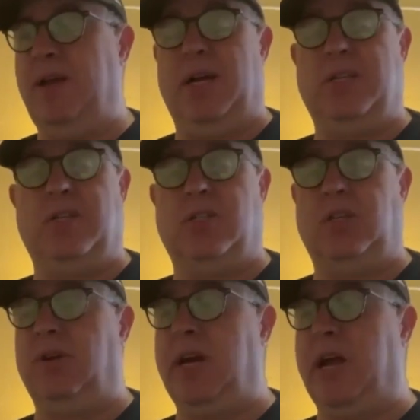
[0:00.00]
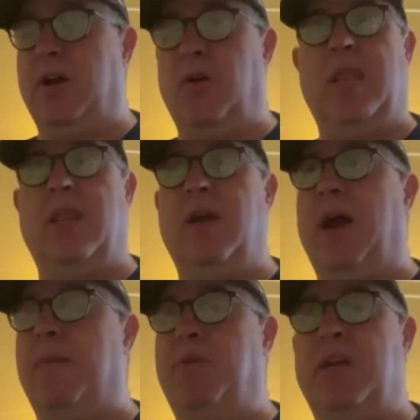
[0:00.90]
I just you got to go in there
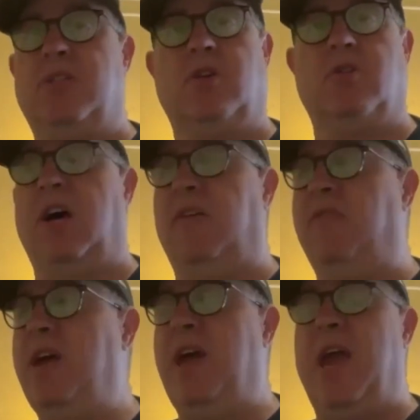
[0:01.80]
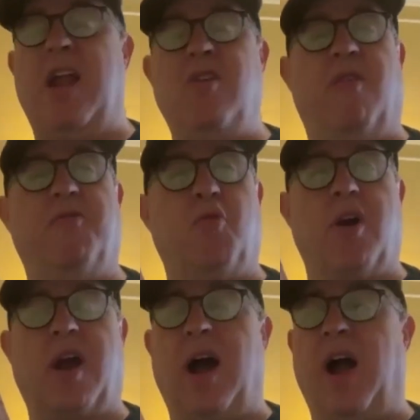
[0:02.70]
and pitch yourself, and you have to
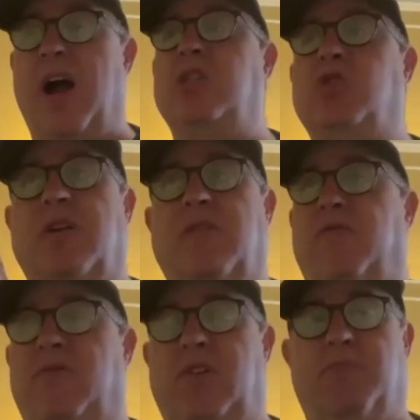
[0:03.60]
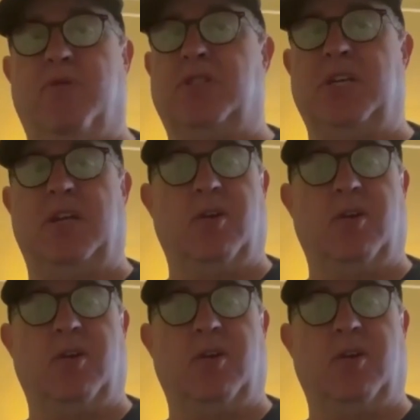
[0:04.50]
work 150 percent.